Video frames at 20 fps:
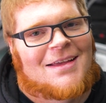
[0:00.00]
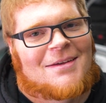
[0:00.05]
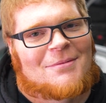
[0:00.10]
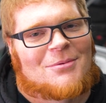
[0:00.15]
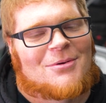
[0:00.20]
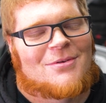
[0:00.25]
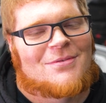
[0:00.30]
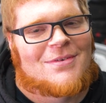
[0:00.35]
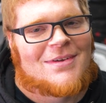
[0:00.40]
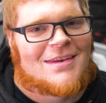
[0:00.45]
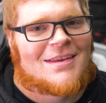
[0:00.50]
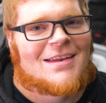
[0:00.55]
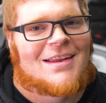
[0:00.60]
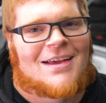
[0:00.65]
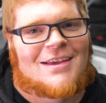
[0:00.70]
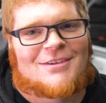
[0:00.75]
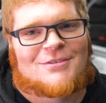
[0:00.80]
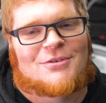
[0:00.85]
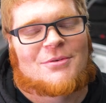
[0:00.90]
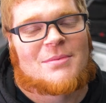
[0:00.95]
prevented
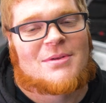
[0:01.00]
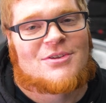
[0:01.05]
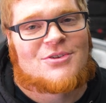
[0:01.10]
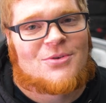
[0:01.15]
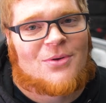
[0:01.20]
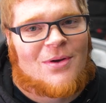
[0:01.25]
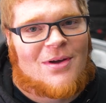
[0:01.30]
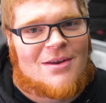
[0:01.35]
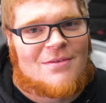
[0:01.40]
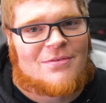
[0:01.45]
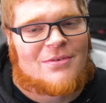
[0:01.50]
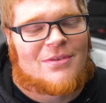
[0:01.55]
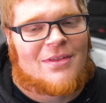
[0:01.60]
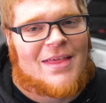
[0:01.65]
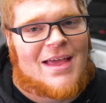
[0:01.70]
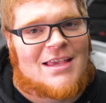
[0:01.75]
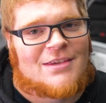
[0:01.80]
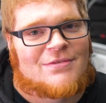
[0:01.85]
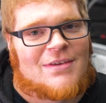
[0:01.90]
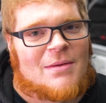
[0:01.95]
us from enjoying it for the
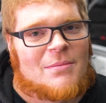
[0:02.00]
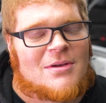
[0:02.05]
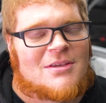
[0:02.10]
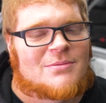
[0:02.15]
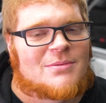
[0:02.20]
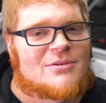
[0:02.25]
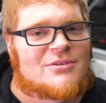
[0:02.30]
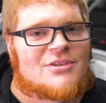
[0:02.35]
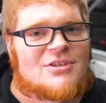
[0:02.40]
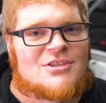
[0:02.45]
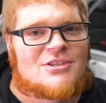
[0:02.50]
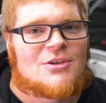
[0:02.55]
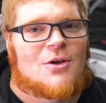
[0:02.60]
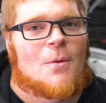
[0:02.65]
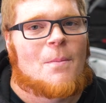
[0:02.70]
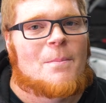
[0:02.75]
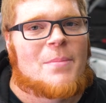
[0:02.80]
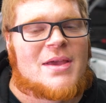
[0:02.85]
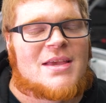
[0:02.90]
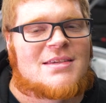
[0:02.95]
last 5 months, but I was just
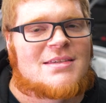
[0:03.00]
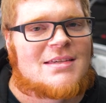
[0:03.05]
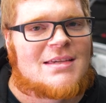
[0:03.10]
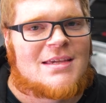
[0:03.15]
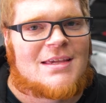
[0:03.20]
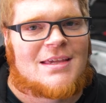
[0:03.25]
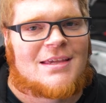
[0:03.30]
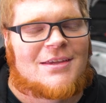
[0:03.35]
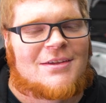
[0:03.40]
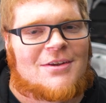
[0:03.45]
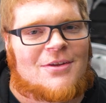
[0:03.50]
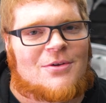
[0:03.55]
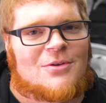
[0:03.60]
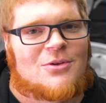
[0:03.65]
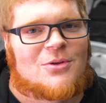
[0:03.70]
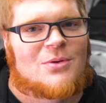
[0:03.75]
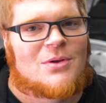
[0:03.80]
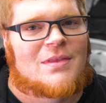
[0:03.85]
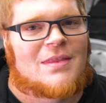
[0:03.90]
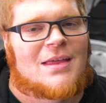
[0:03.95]
so busy, you know,
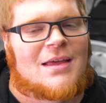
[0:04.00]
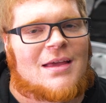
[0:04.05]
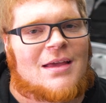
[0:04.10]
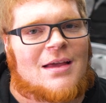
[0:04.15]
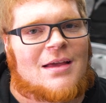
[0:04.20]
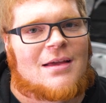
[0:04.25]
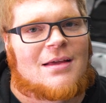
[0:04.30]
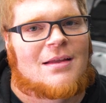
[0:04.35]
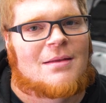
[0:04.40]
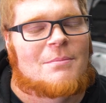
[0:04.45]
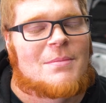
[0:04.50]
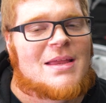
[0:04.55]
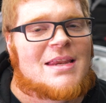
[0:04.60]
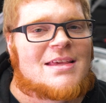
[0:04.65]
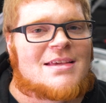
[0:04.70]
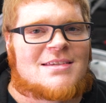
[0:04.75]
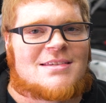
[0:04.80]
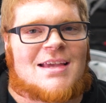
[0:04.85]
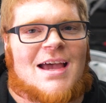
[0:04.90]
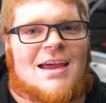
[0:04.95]
doing the
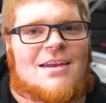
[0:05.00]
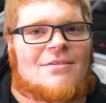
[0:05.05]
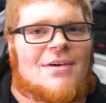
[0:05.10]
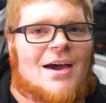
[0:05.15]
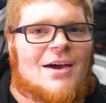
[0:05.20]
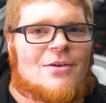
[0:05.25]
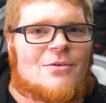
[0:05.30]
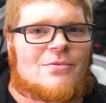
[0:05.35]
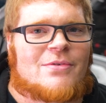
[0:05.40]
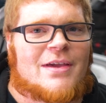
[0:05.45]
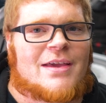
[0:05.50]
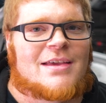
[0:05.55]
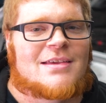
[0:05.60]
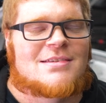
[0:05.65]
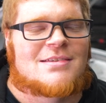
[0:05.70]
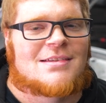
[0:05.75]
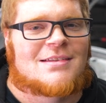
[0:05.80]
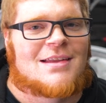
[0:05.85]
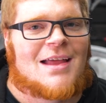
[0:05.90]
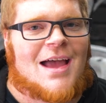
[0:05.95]
media side of
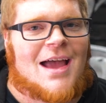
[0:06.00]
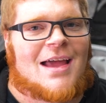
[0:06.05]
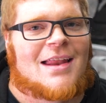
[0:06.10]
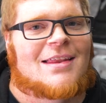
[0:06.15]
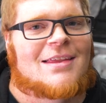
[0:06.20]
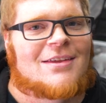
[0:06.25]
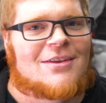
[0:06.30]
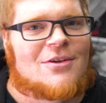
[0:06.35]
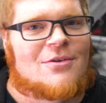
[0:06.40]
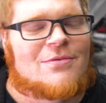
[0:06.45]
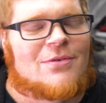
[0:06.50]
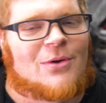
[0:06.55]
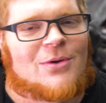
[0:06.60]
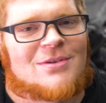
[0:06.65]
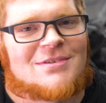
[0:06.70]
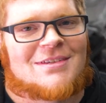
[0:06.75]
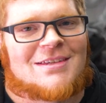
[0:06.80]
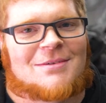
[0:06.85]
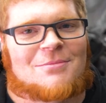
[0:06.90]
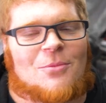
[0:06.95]
Autofaze and not, you know,
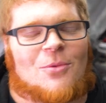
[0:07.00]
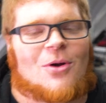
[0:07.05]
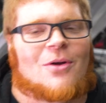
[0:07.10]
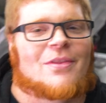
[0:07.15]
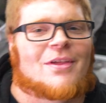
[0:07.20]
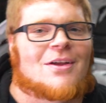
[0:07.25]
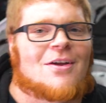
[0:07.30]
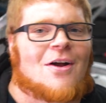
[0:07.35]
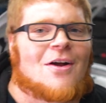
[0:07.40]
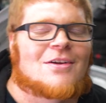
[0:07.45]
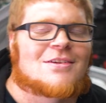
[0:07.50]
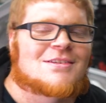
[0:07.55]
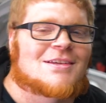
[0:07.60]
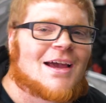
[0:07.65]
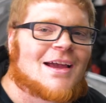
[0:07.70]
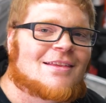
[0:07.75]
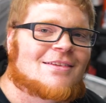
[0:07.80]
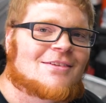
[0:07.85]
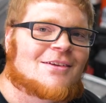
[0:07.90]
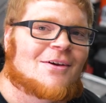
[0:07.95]
focusing more on the car
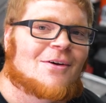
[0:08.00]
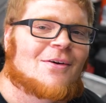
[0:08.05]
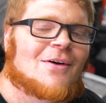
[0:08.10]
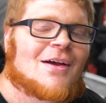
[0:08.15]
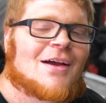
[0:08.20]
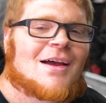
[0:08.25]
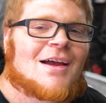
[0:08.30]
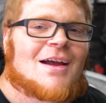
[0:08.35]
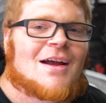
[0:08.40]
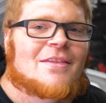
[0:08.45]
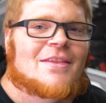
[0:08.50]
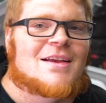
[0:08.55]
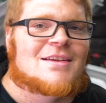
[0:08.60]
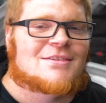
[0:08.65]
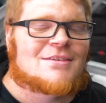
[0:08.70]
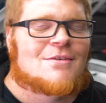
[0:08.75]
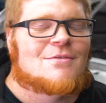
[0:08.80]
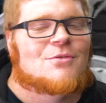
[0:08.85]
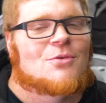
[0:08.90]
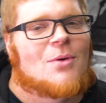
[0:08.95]
side. So
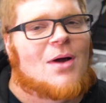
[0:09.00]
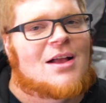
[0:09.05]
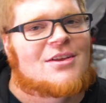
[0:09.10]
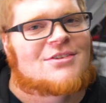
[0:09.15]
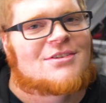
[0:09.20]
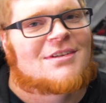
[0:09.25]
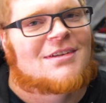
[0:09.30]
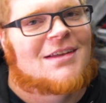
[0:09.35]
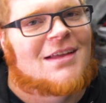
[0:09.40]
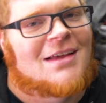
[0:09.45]
thanks everyone for watching.